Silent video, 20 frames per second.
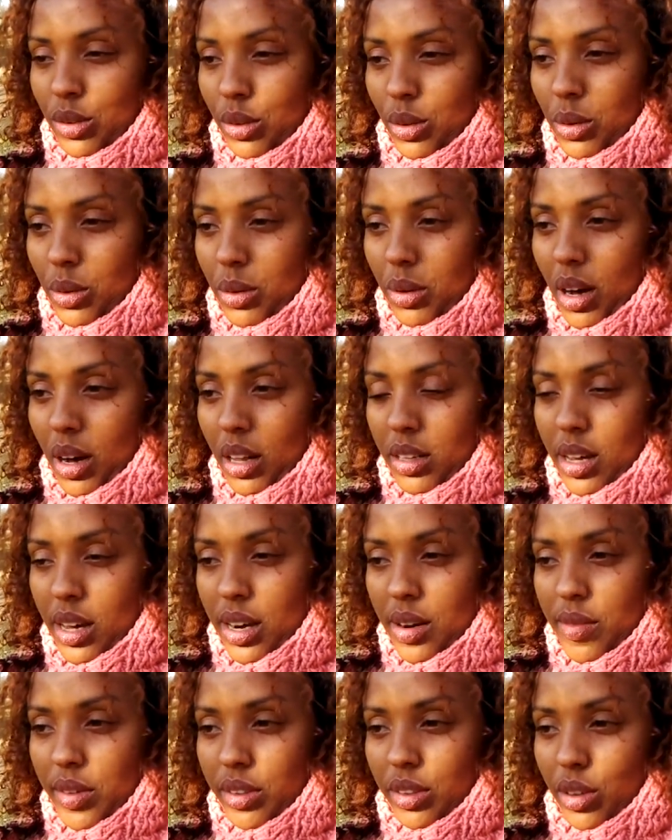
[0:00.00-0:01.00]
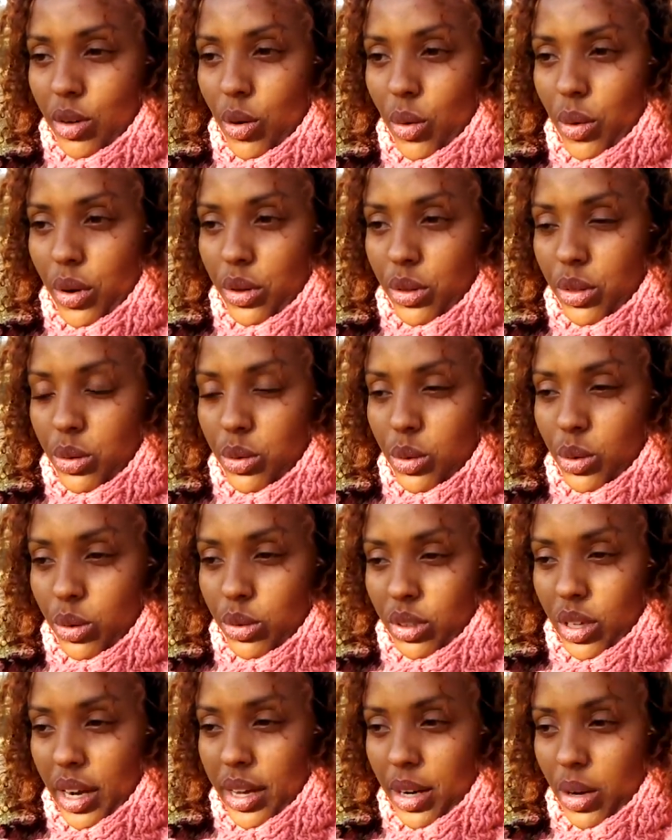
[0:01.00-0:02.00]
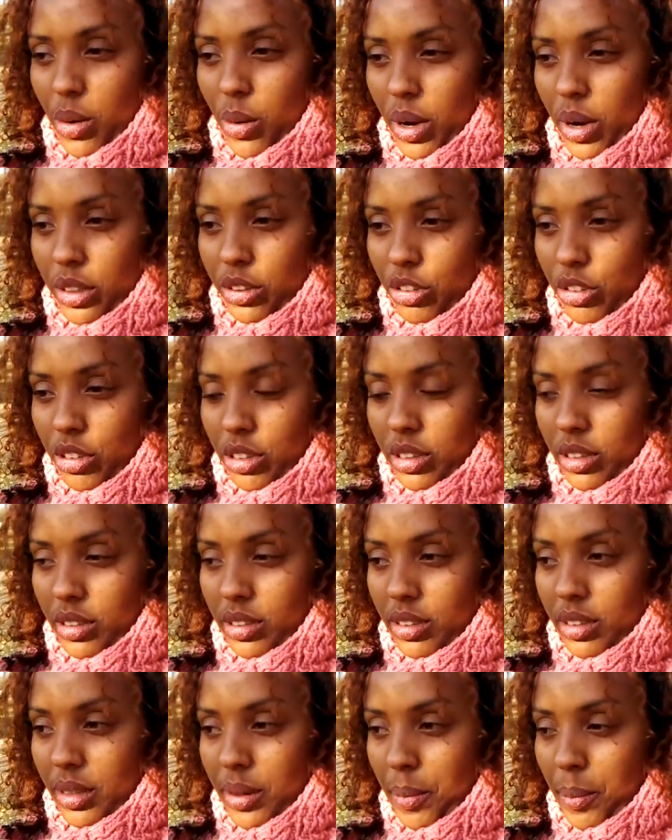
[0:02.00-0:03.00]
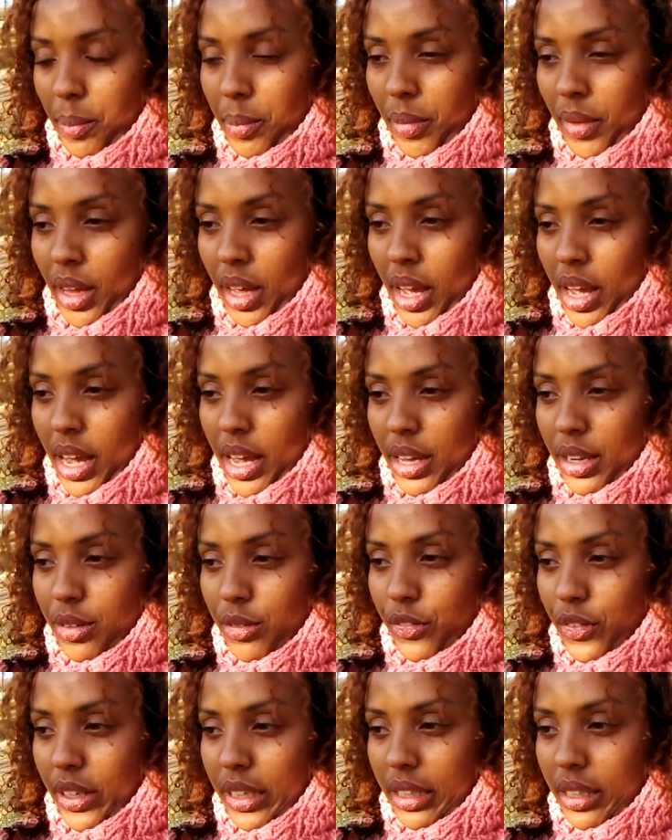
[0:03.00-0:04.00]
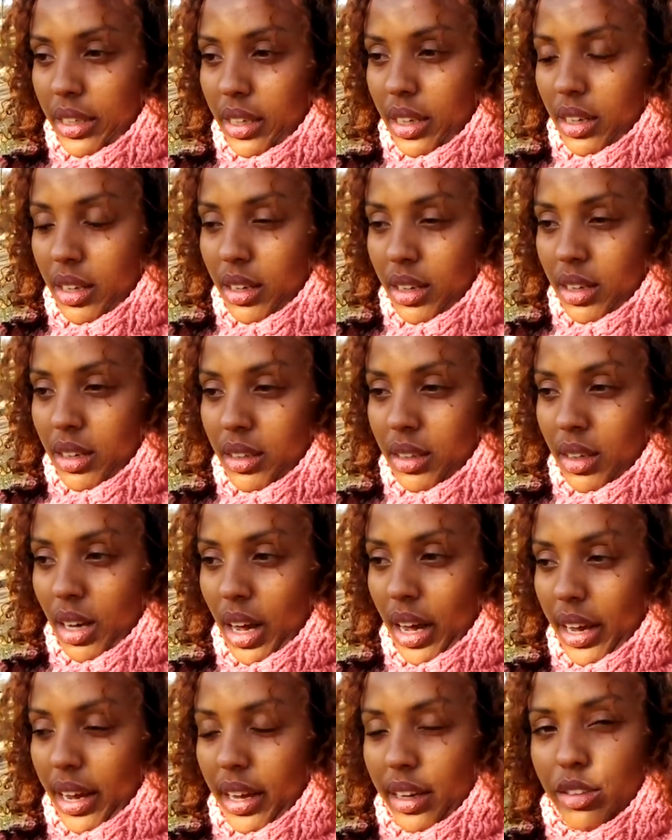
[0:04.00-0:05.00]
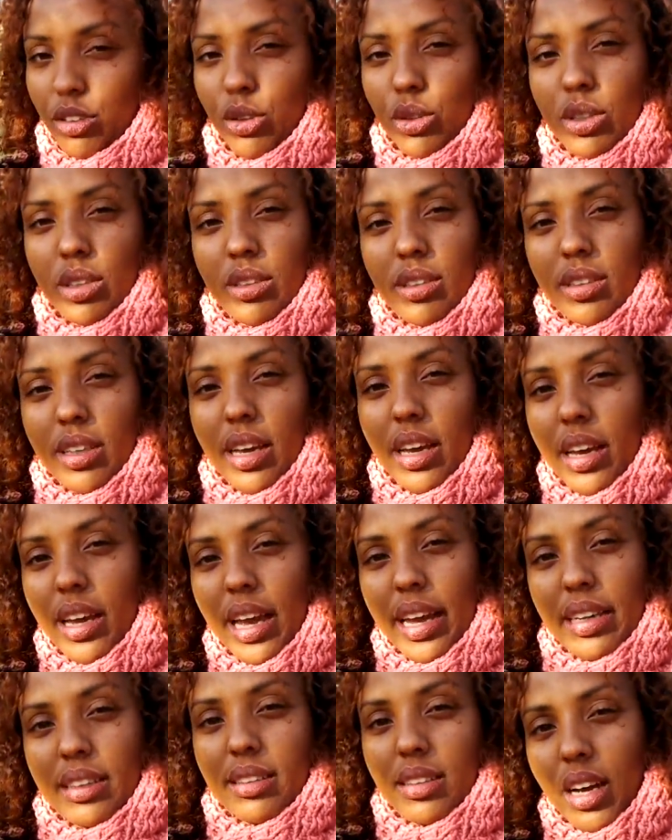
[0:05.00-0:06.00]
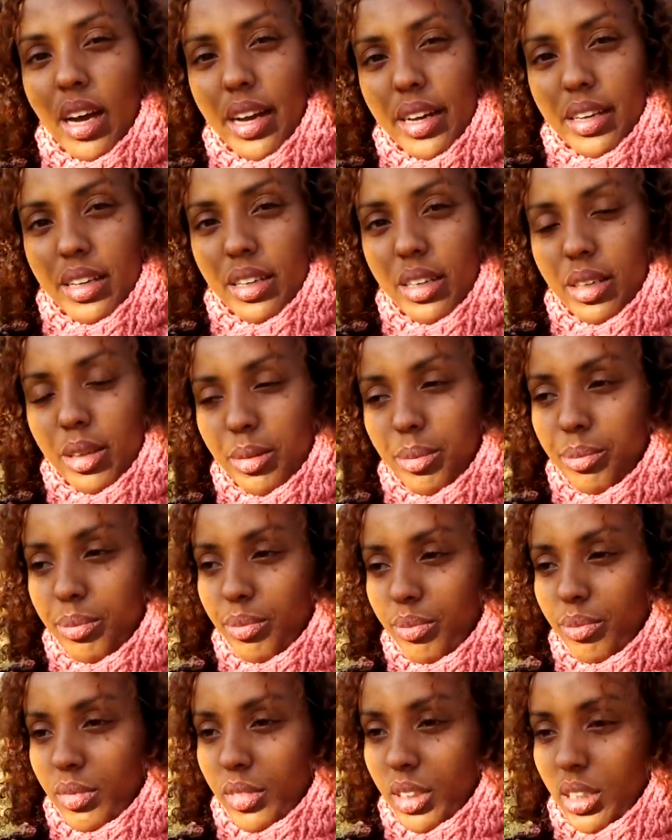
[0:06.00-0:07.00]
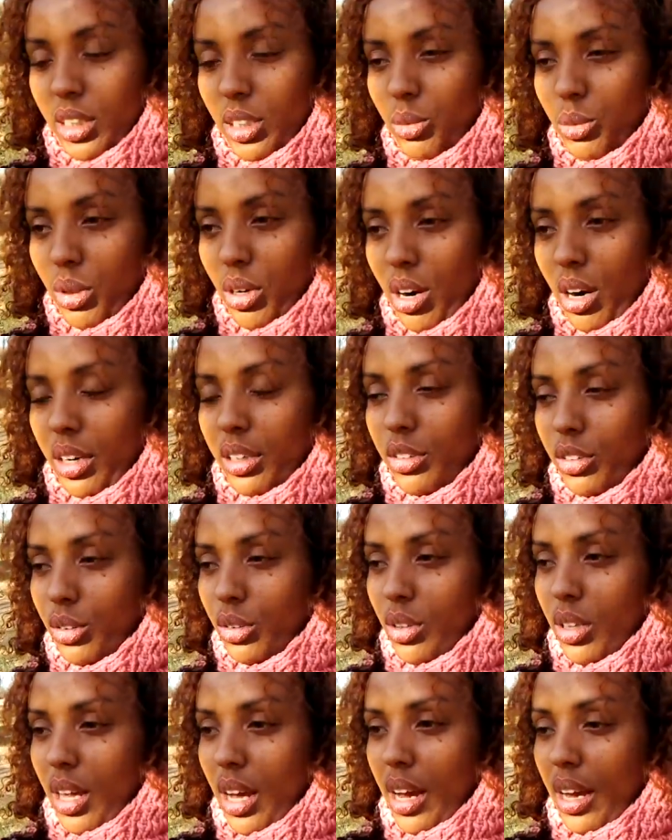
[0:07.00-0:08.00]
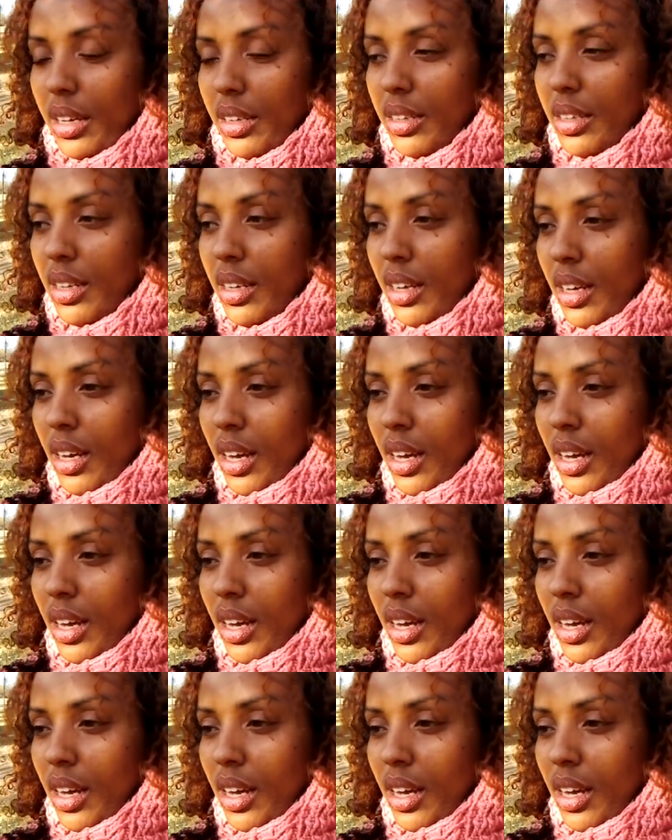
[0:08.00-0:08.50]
So a lot of us are going through those kind of questions and feeling, I guess you can say, anxiety in regards to that,